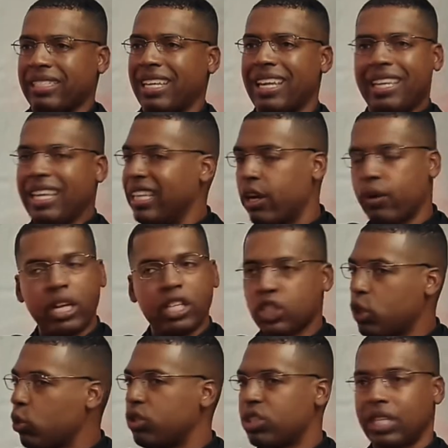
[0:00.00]
There is no
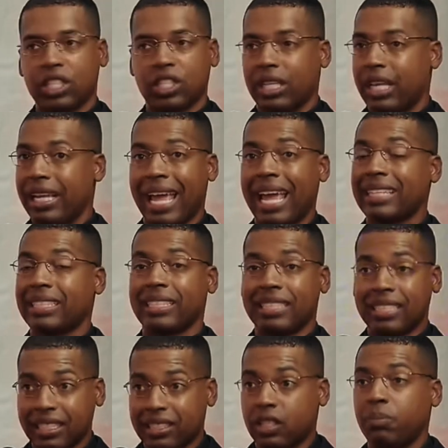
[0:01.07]
such thing as a
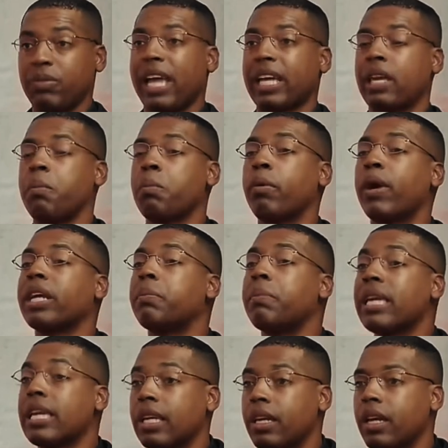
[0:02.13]
system that can break
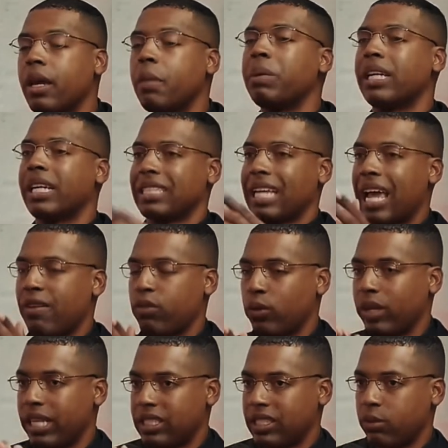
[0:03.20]
me because I have a
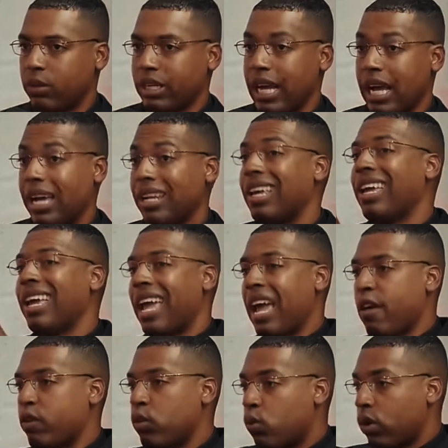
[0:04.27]
relationship with God.
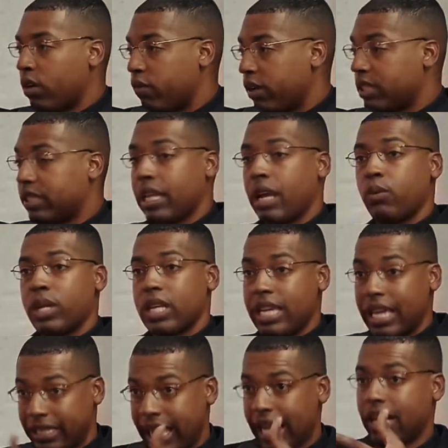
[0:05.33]
Every one of us that we get
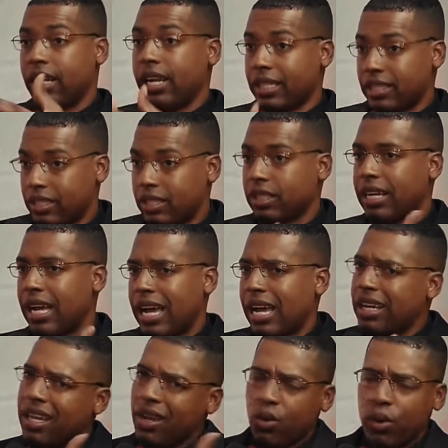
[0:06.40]
that connection to God,
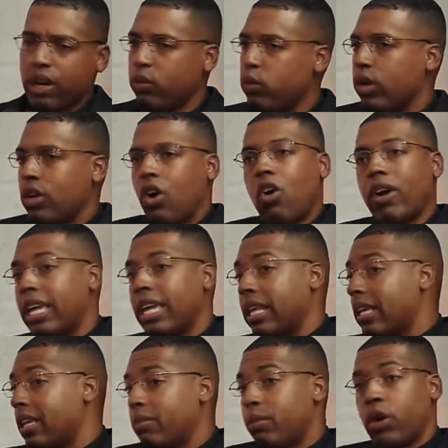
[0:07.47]
whatever you want to call it,
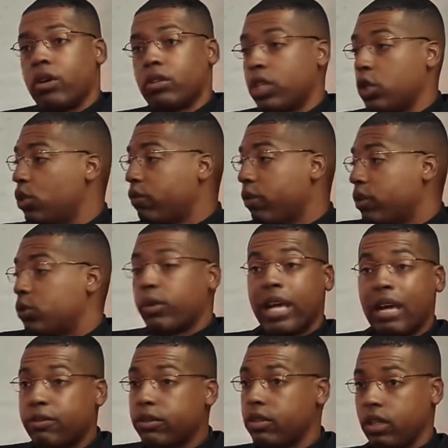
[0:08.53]
him, her, the universe,
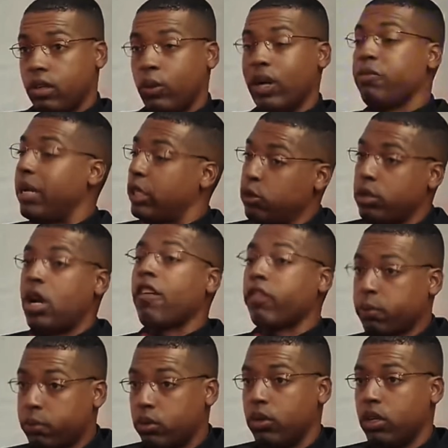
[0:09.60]
whatever, whatever makes you
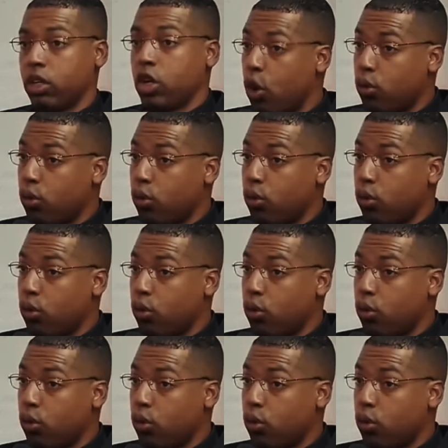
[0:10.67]
comfortable, cool.